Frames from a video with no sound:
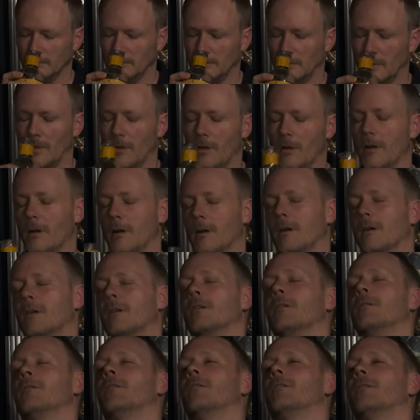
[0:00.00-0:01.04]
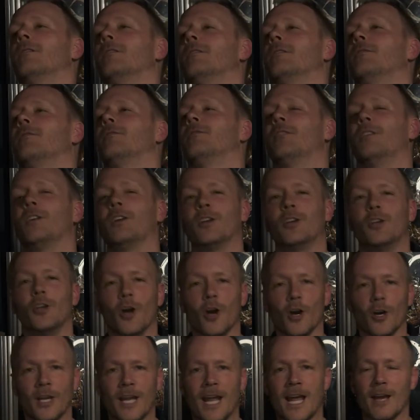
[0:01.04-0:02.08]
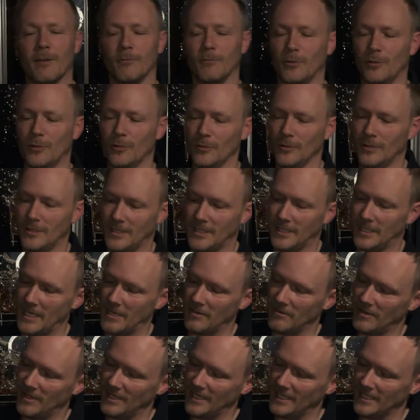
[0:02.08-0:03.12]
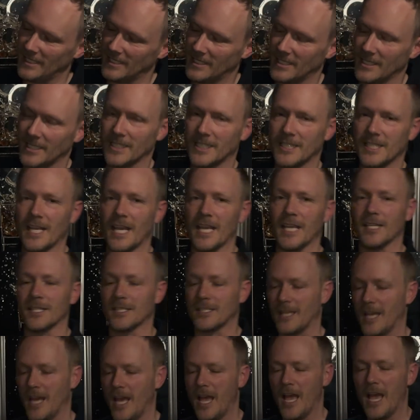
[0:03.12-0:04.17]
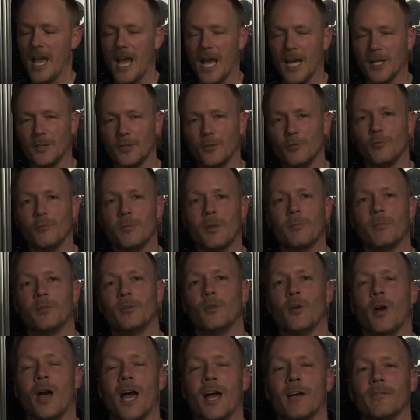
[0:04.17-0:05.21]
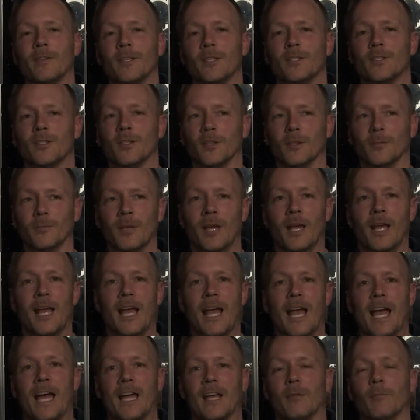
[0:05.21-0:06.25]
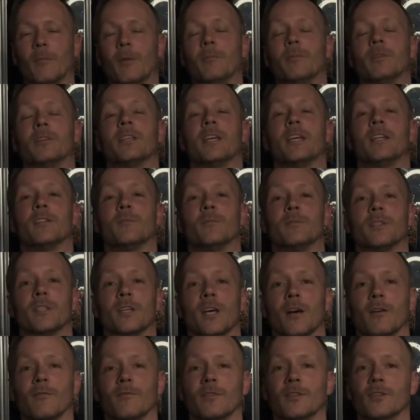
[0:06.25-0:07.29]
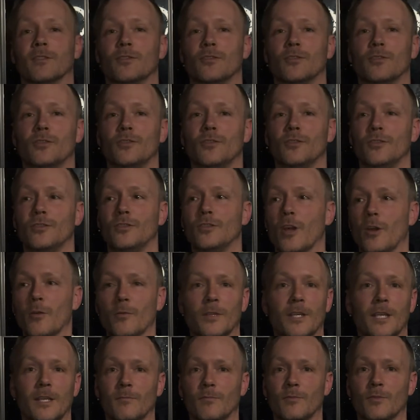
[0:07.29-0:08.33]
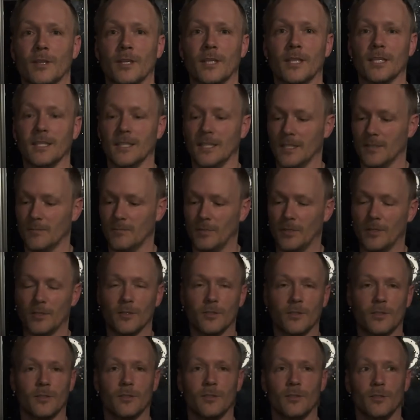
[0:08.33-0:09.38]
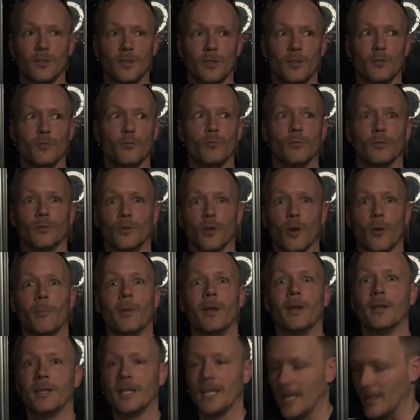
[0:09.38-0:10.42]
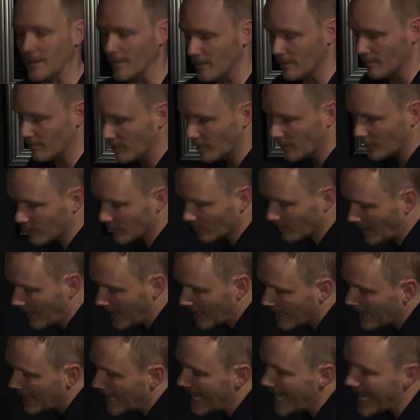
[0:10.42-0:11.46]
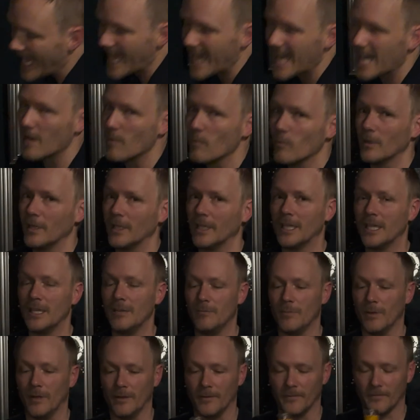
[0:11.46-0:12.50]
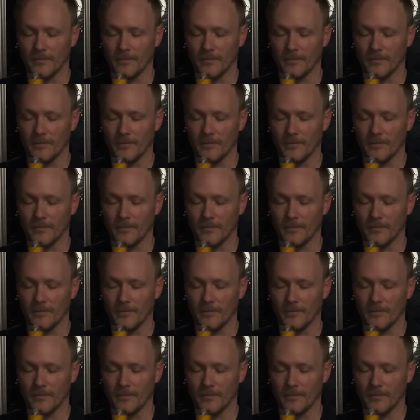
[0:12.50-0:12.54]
Oh, forgotten how good this tastes. I do remember not having some, and I remember saying to myself, don't keep drinking this because you will not be able to get another bottle, and I want to keep it.